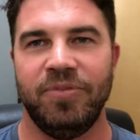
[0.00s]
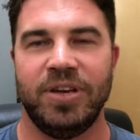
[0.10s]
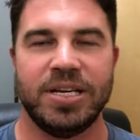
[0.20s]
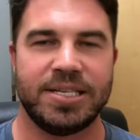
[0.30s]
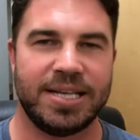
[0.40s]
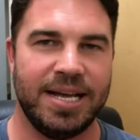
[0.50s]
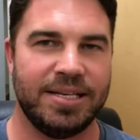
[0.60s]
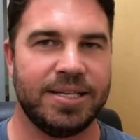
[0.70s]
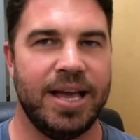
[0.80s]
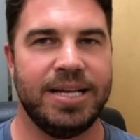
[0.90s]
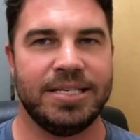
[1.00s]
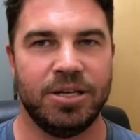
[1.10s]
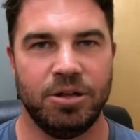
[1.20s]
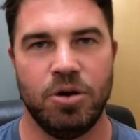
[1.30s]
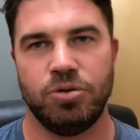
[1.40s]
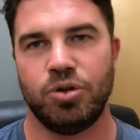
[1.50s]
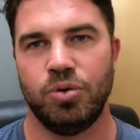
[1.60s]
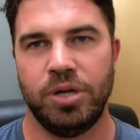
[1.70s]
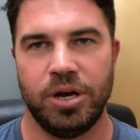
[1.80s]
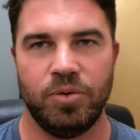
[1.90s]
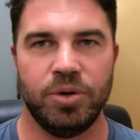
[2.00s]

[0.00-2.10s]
via sites like Zillow, Trulia,